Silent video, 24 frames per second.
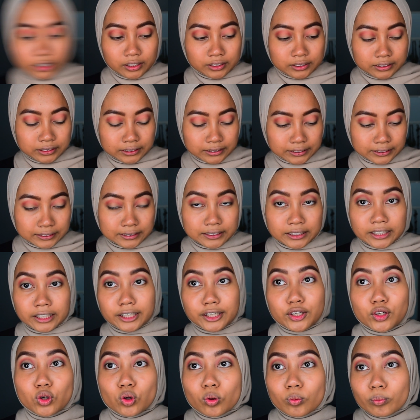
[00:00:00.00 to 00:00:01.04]
This is
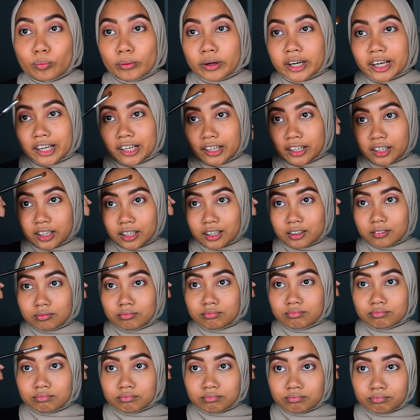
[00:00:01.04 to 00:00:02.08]
a no brand
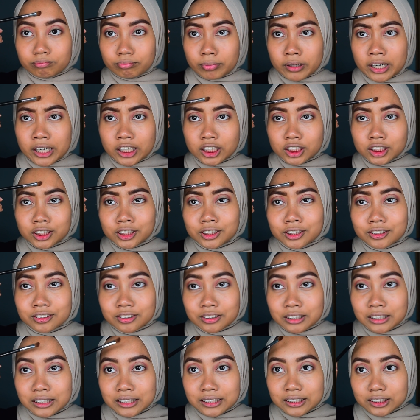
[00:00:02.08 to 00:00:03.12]
brush,
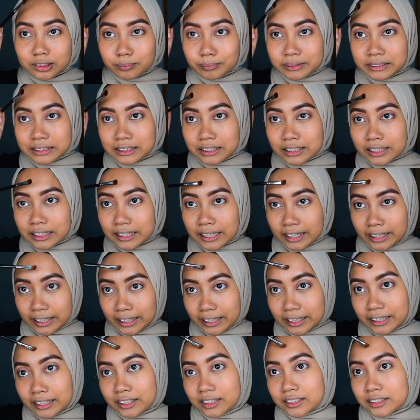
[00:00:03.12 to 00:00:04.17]
basically like
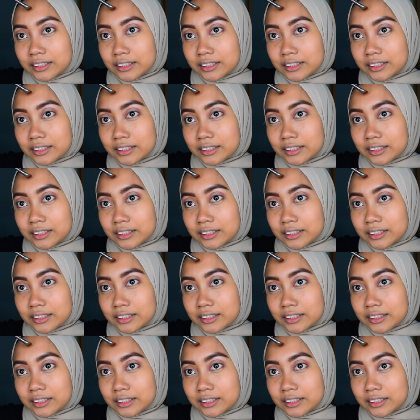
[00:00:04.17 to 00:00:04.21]
a